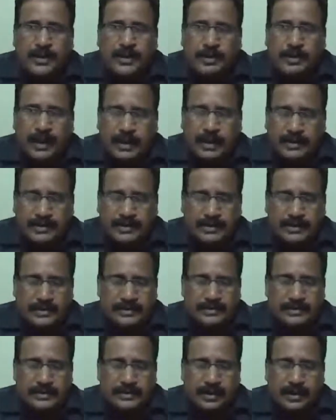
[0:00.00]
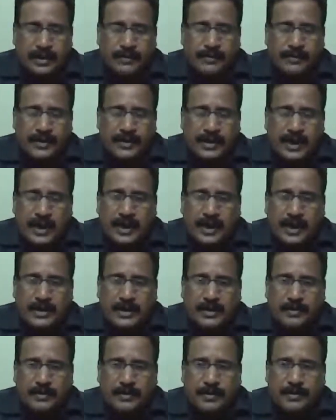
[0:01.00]
Value of the determinant
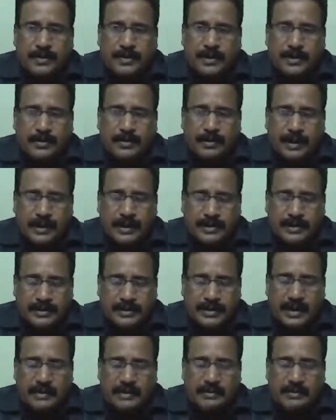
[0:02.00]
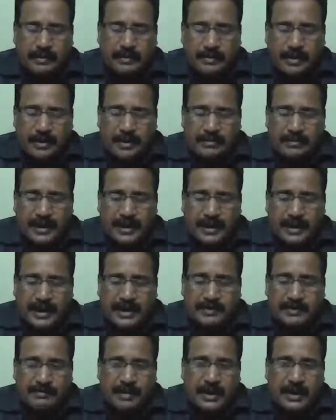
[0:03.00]
of a third order determinant can be
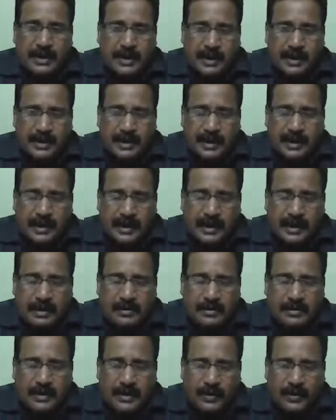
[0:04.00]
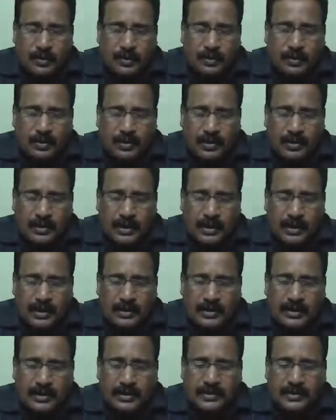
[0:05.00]
obtained by expanding along a row
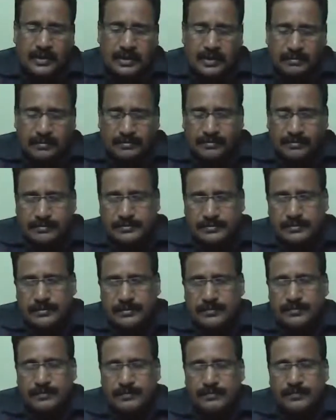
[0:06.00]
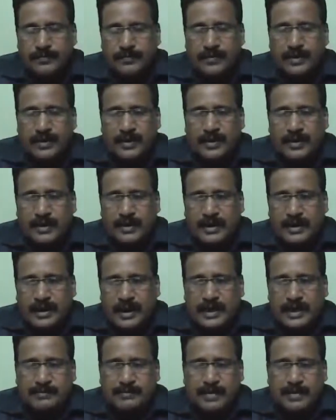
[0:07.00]
or along a column.
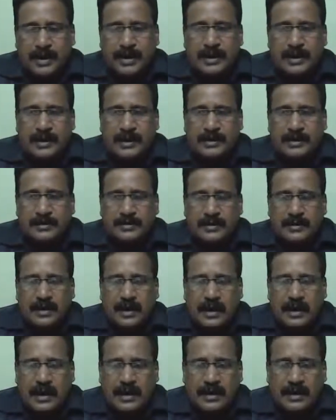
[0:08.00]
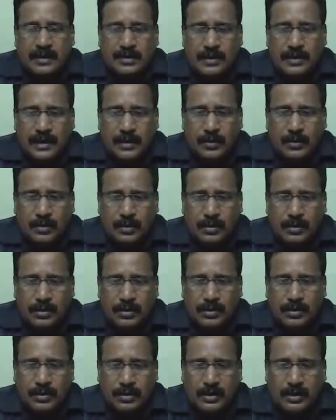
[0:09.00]
Expanding along a
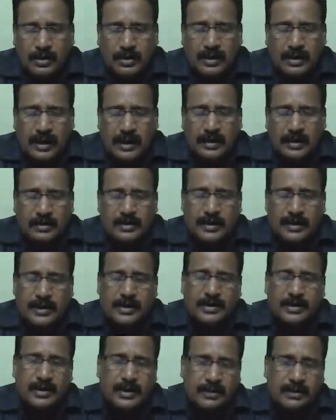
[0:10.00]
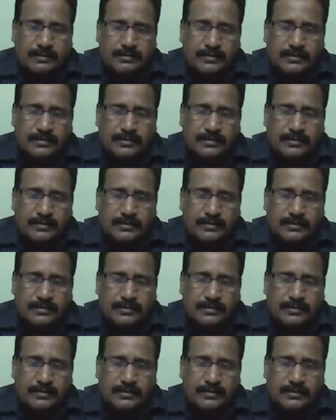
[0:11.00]
row or along a column.